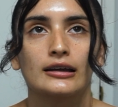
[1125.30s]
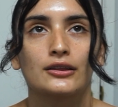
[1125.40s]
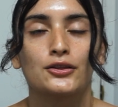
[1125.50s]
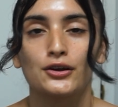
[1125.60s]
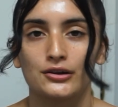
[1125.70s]

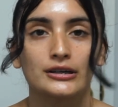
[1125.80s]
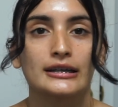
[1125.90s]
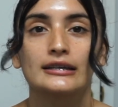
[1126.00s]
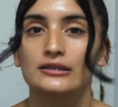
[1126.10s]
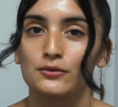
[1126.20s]
there
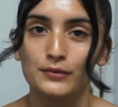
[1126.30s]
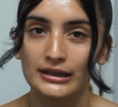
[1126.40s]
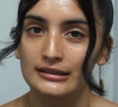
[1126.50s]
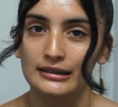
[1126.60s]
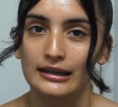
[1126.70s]
is a
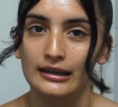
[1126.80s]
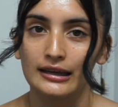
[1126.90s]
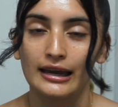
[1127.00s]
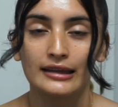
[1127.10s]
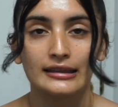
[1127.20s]
reasoning,
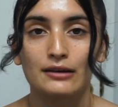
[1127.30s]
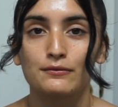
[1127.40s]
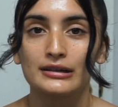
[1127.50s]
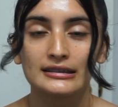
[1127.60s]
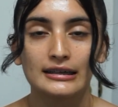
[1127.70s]
and that
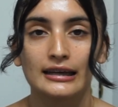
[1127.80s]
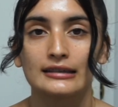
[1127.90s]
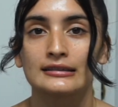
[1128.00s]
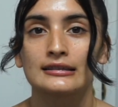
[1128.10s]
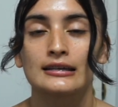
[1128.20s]
reasoning
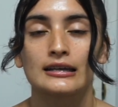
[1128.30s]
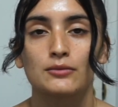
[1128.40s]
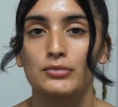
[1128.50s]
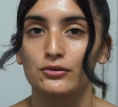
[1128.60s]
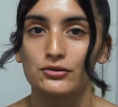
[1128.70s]
is going to
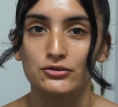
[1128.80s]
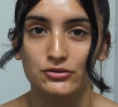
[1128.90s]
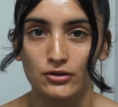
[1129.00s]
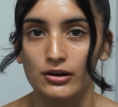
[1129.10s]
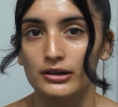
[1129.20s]
build you
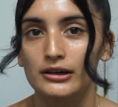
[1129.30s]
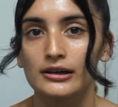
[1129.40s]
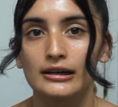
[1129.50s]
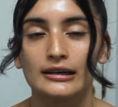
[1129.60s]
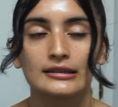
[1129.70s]
stronger,
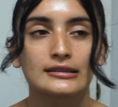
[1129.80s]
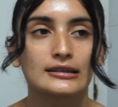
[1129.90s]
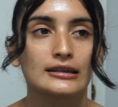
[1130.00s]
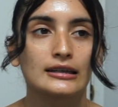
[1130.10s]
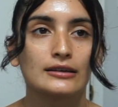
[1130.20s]
and it's
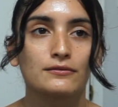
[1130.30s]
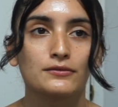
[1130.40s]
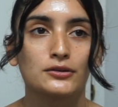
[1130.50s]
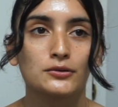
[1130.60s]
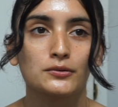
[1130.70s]
going to give
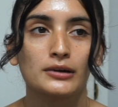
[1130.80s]
you